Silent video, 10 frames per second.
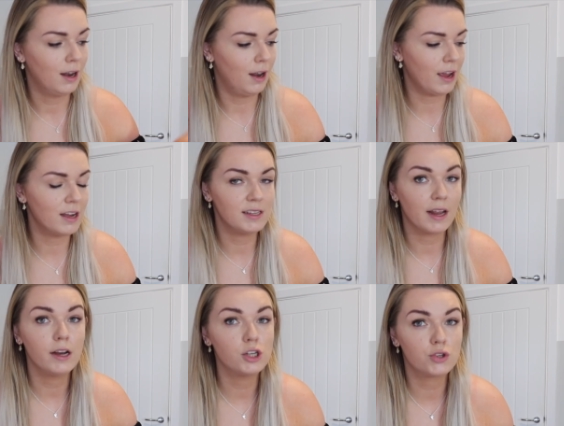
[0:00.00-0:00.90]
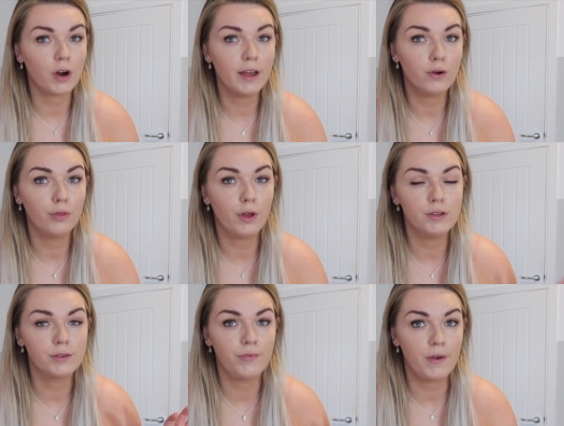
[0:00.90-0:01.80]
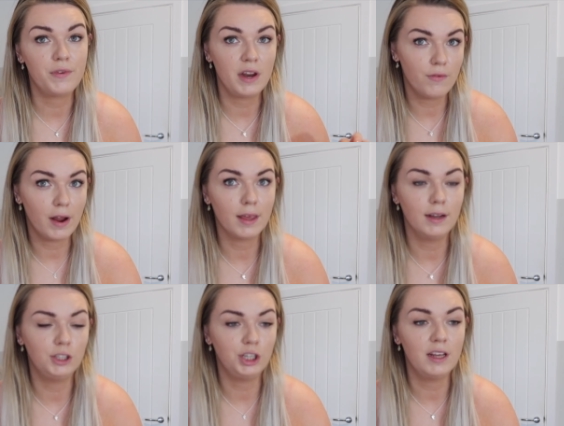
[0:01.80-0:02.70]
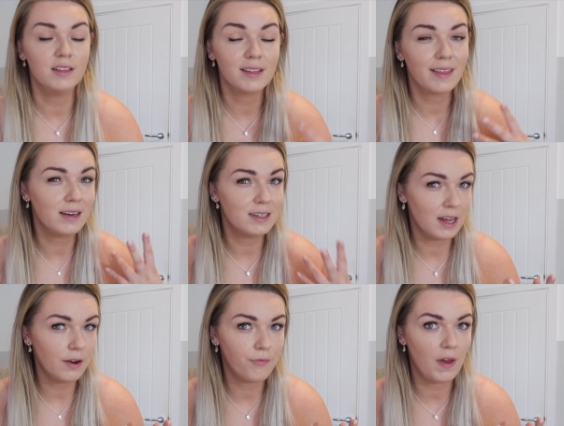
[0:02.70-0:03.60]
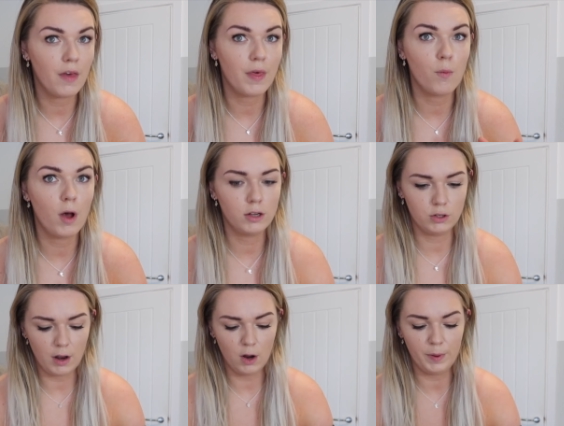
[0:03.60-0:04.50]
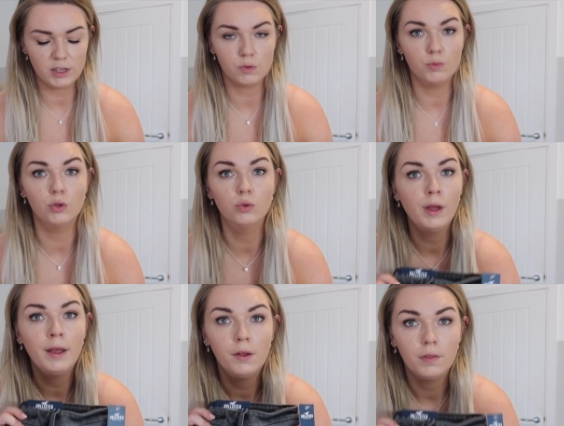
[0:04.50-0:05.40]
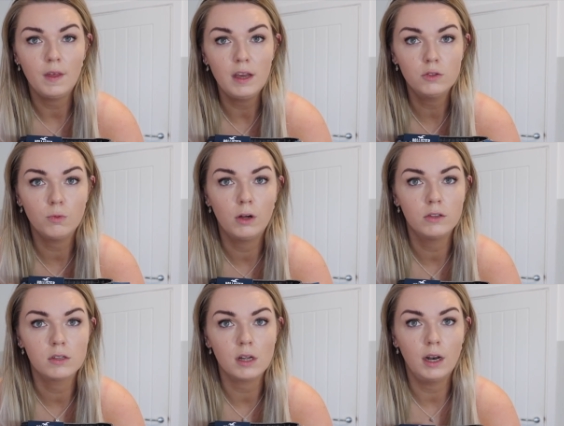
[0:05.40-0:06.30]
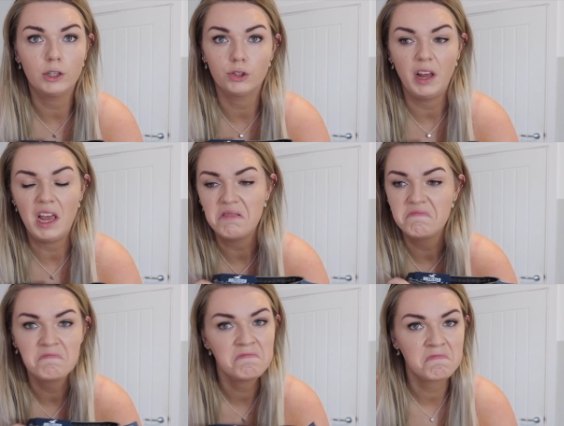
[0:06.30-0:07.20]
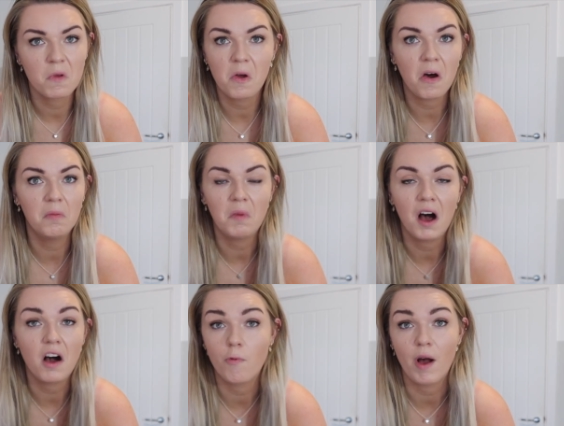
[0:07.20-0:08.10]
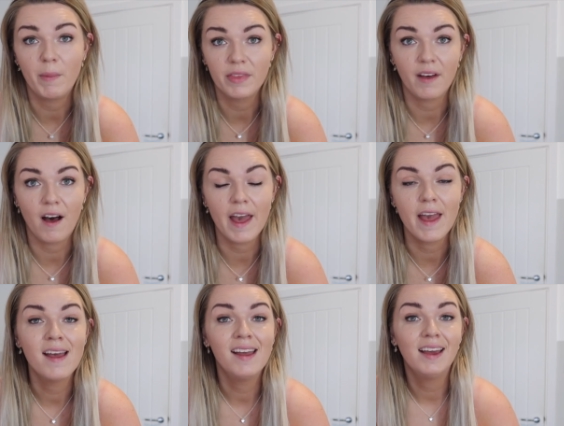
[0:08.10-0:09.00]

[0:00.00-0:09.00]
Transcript: Like I said, I just tried on those 15 regular jeans. They did fit, they were a little bit small. These ones literally got them halfway up my thigh.